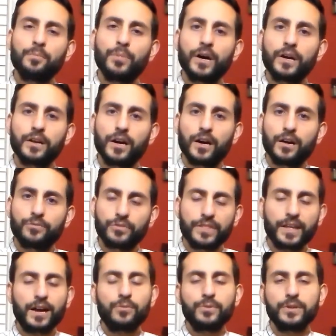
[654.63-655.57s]
But uh,
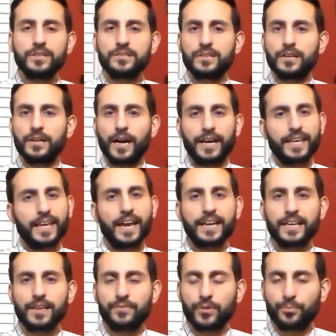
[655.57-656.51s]
for that reason, I
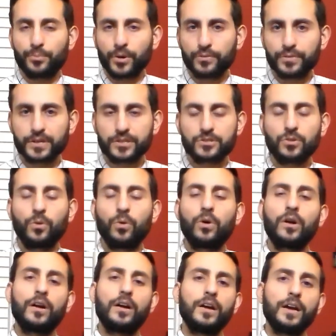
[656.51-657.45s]
can't give it a perfect
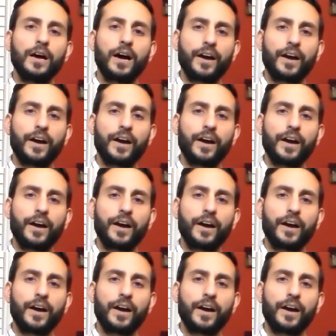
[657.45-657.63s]
score.